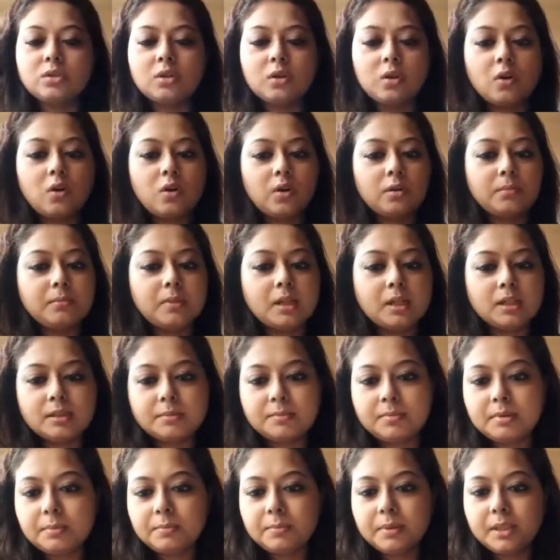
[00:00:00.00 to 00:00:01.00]
on
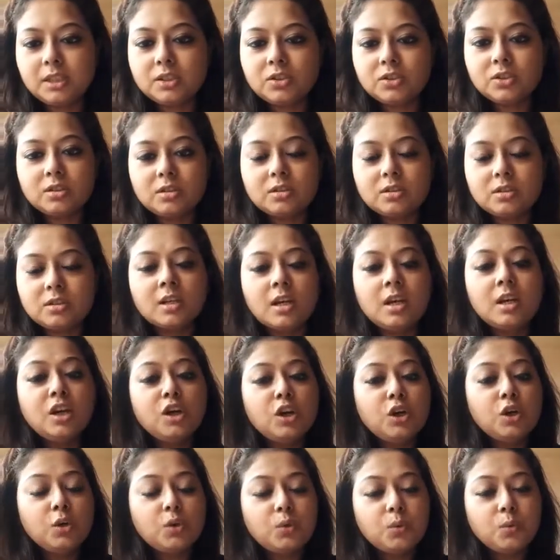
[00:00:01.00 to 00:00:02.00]
multiple pages,
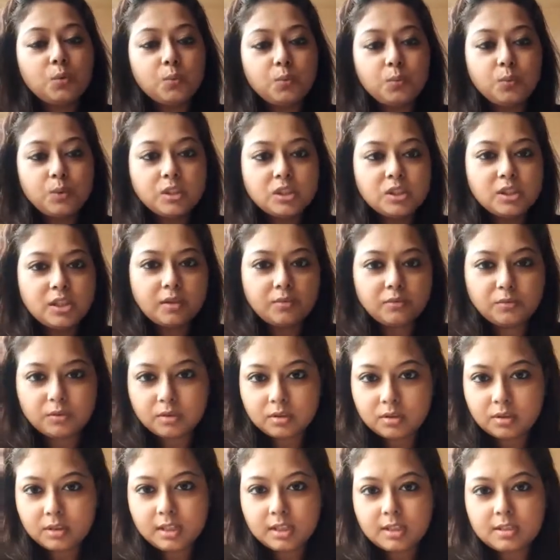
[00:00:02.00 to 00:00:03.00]

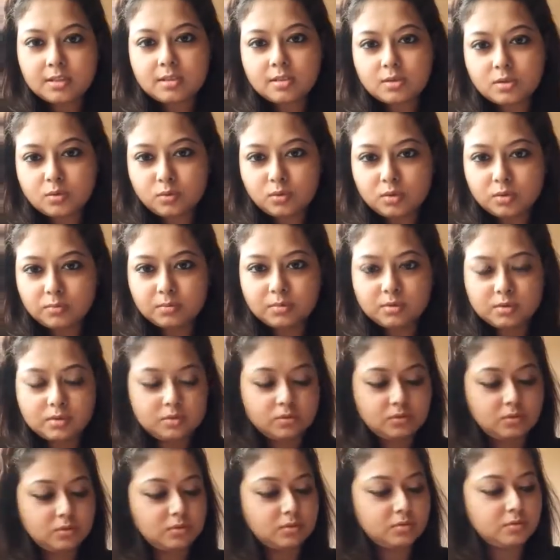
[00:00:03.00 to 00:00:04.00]
whichever is suitable
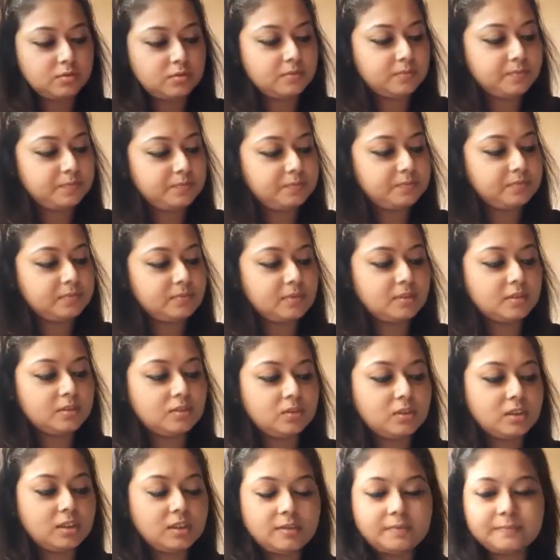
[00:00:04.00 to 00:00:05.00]
to you. Okay,